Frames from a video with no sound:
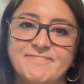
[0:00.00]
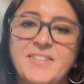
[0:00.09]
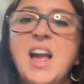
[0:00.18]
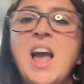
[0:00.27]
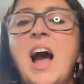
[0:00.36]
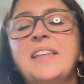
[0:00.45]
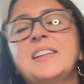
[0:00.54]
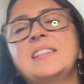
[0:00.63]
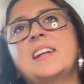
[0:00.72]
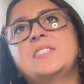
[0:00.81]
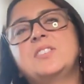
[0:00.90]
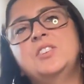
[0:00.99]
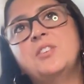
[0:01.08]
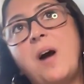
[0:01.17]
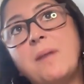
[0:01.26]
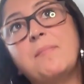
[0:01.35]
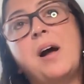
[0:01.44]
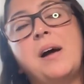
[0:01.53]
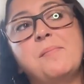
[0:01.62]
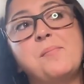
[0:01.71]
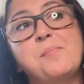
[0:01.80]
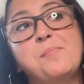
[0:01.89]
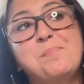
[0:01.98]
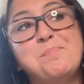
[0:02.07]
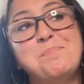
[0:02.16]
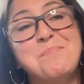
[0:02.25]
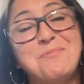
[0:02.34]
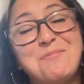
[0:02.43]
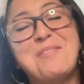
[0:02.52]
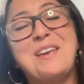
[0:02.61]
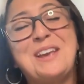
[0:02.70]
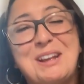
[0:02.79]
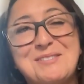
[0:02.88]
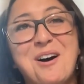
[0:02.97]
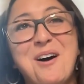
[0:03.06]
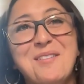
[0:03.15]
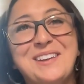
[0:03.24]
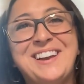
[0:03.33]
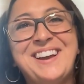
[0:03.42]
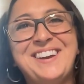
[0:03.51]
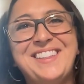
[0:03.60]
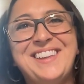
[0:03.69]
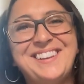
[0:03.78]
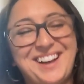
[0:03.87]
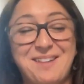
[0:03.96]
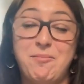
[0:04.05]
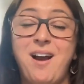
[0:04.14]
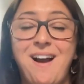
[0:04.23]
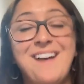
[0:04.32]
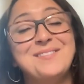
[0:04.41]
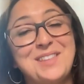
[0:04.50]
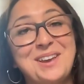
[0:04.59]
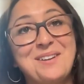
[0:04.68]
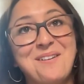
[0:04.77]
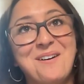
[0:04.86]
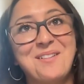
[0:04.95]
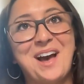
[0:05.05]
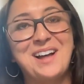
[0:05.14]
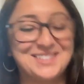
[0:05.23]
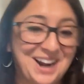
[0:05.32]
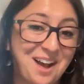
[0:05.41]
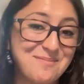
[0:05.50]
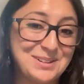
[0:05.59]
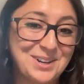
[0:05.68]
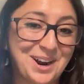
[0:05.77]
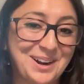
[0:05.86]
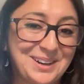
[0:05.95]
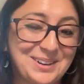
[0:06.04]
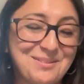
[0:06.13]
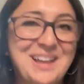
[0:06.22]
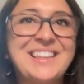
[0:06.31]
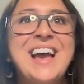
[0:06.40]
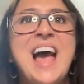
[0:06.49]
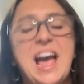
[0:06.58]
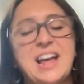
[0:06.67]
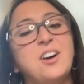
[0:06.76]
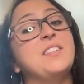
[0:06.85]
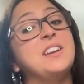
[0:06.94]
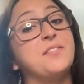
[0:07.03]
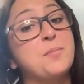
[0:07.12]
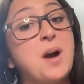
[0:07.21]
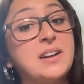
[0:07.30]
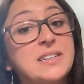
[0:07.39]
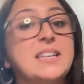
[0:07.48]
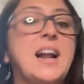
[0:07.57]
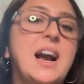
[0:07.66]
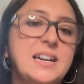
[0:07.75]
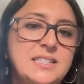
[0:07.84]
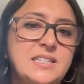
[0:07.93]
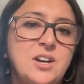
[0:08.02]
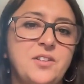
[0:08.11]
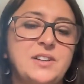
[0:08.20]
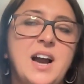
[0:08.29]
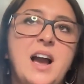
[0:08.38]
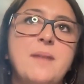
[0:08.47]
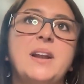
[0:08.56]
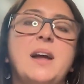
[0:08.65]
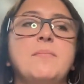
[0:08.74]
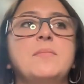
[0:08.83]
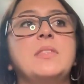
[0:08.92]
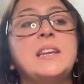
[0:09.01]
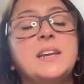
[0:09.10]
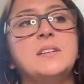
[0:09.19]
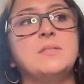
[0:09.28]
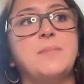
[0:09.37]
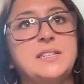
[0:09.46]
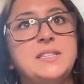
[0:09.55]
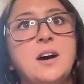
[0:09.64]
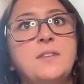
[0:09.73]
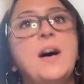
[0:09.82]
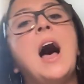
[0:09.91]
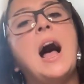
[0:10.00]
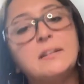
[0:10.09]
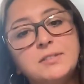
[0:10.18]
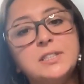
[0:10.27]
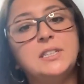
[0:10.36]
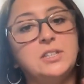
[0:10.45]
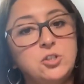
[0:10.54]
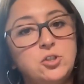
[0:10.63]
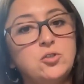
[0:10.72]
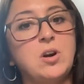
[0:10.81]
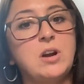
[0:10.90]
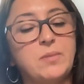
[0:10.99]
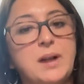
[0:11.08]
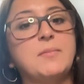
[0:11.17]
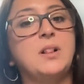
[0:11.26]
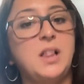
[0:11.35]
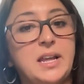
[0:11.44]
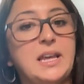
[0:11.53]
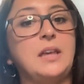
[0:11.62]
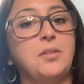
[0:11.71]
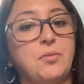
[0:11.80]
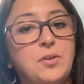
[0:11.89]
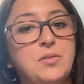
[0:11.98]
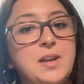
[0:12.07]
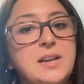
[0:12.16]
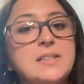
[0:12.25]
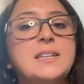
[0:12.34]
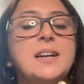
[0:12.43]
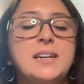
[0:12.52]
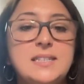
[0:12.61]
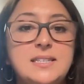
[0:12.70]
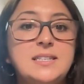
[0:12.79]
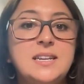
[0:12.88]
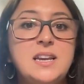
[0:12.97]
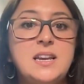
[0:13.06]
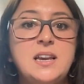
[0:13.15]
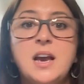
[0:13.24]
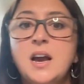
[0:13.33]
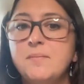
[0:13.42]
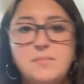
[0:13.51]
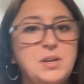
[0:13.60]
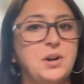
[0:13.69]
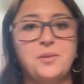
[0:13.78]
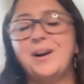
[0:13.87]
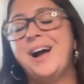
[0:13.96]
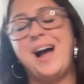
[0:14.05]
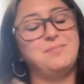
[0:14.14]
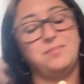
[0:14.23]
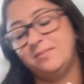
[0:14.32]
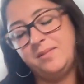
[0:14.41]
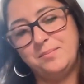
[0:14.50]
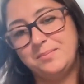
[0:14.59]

Mm-hmm. I think that's, I'm thinking to all the I'm not thinking of all the ads that I've been targeted with and all the different products that I see all the time. And I'm thinking to myself, I really enjoy when I'm clicking through things and I see, I'm